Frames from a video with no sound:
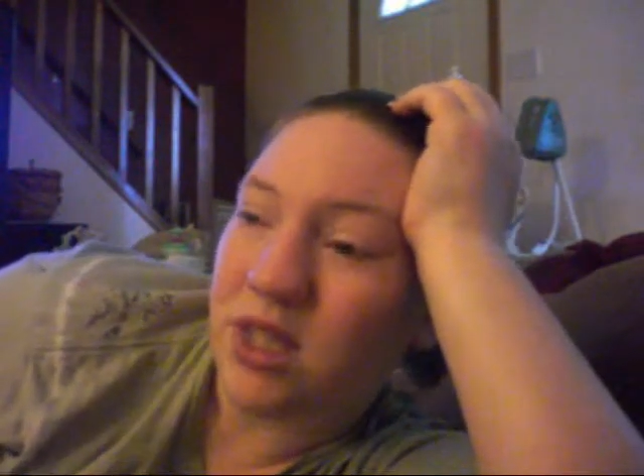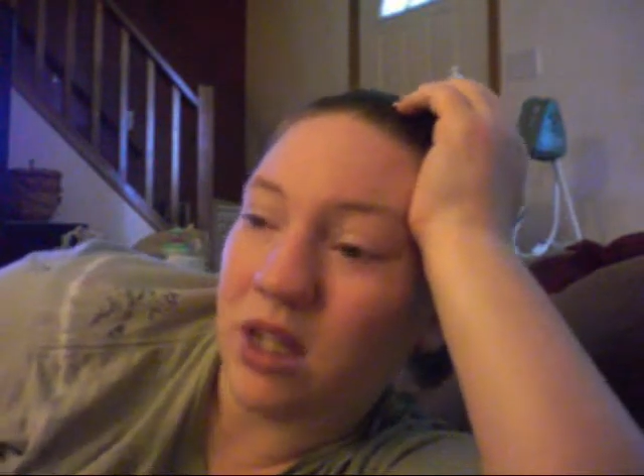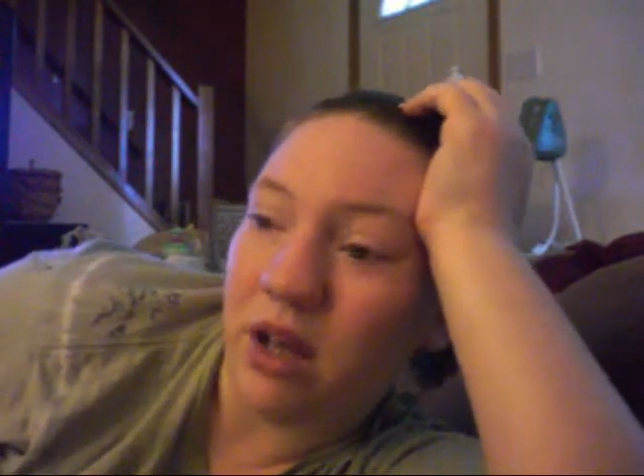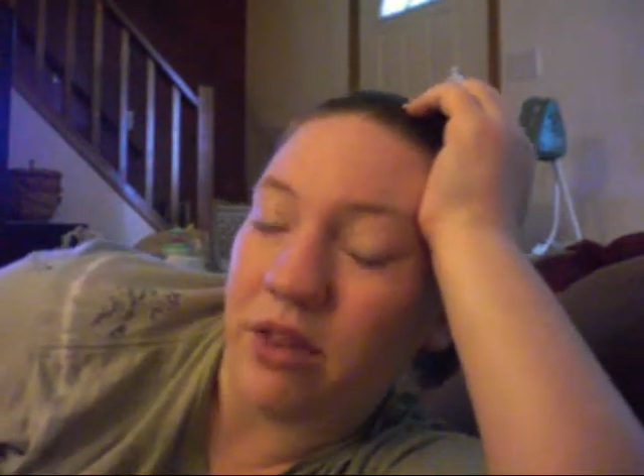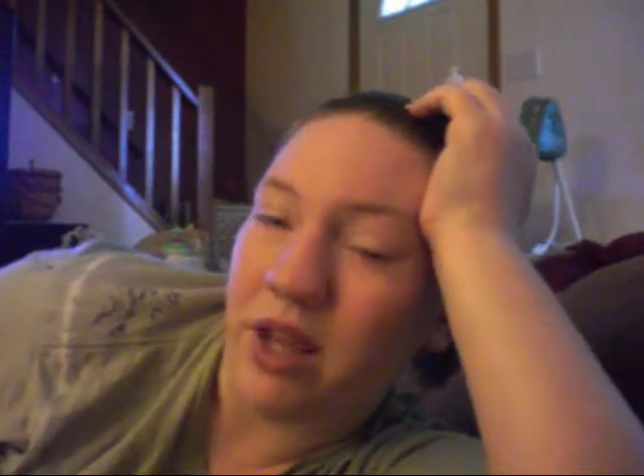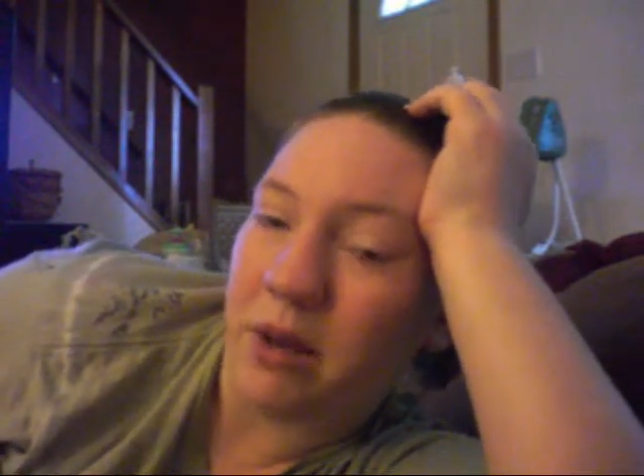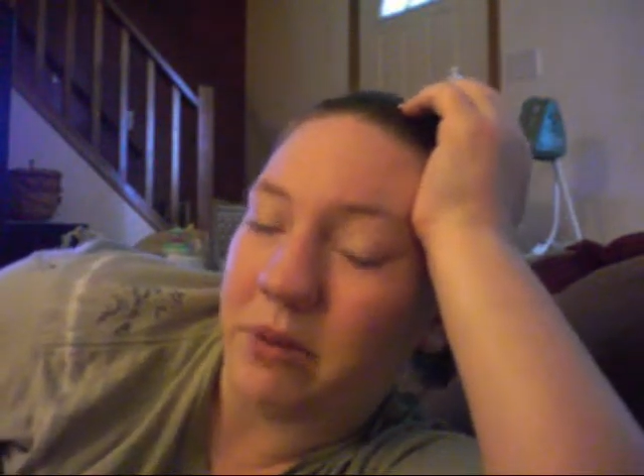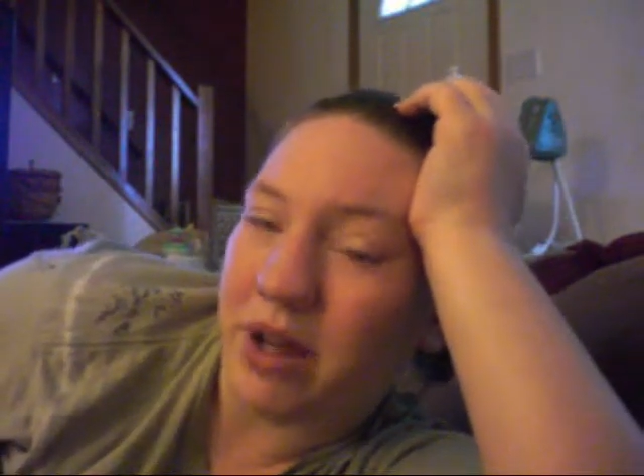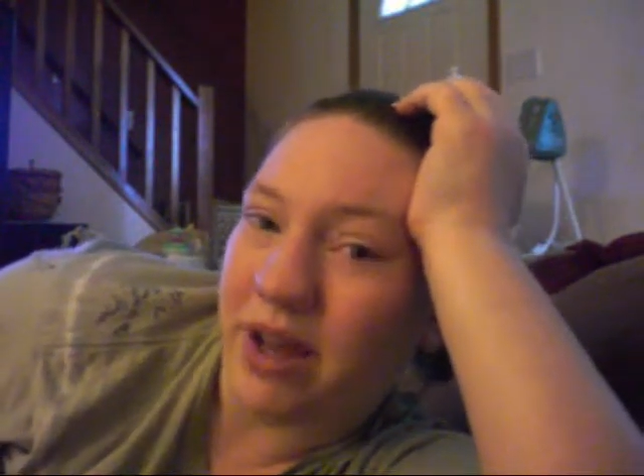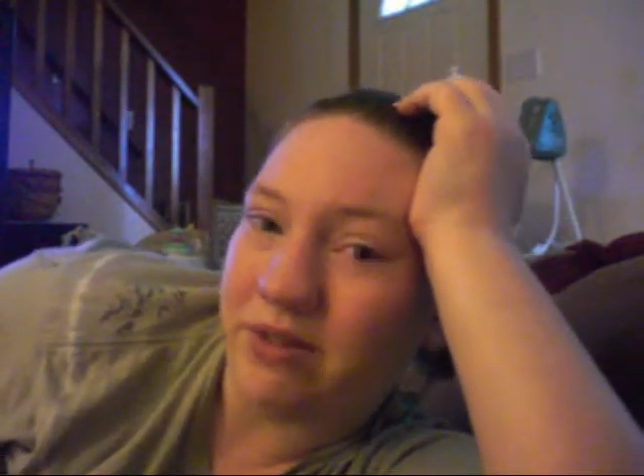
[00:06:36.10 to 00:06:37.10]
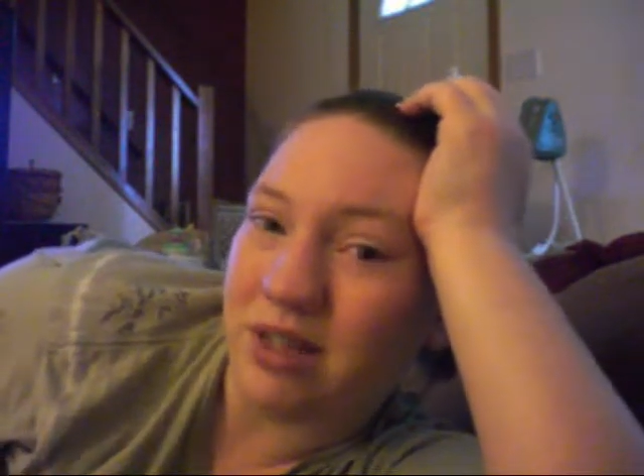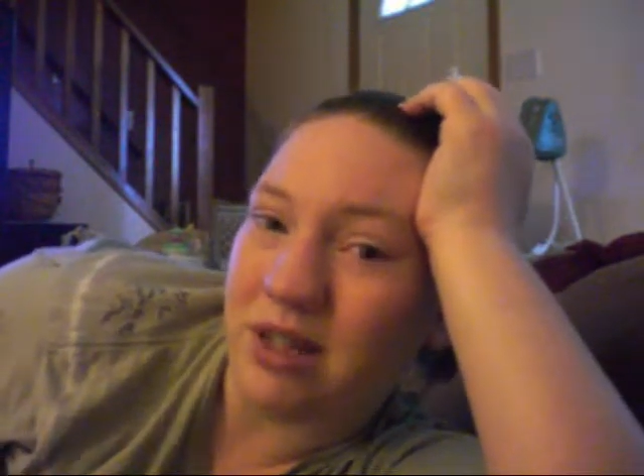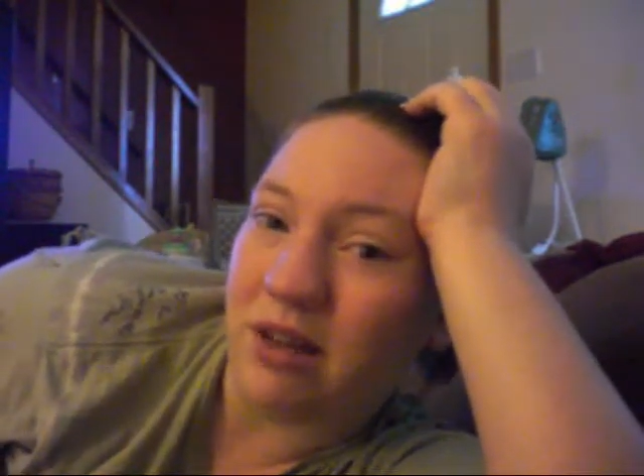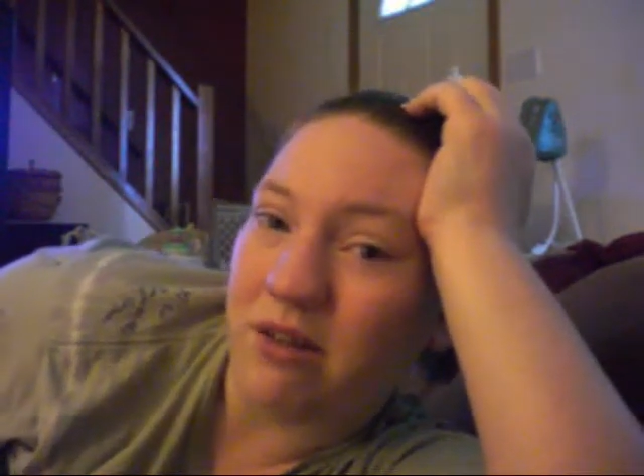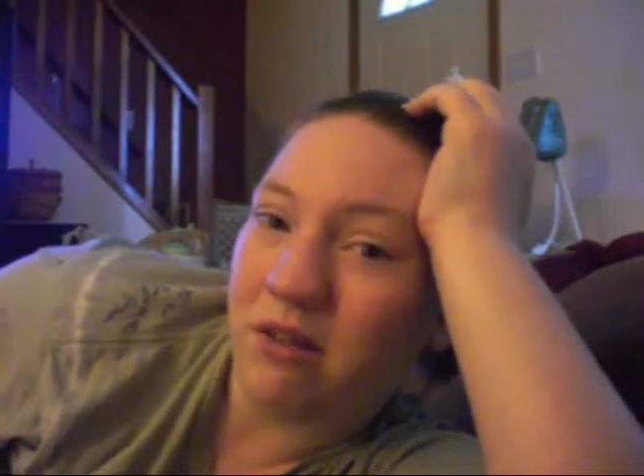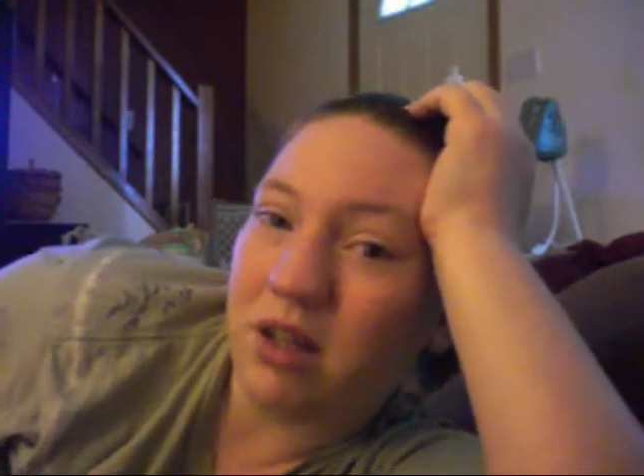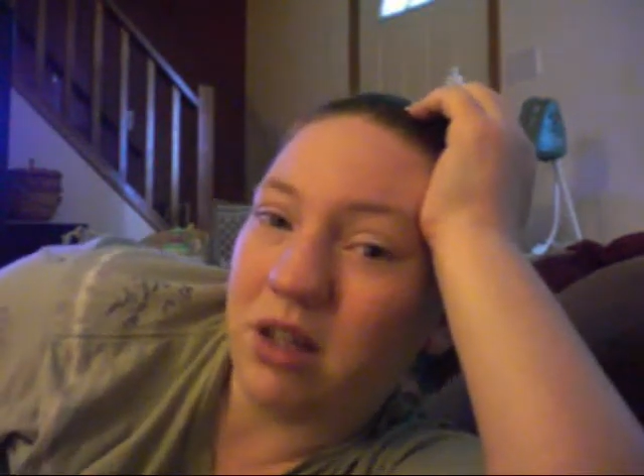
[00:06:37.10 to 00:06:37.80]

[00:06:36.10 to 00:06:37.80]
to know that I'm gonna have to tell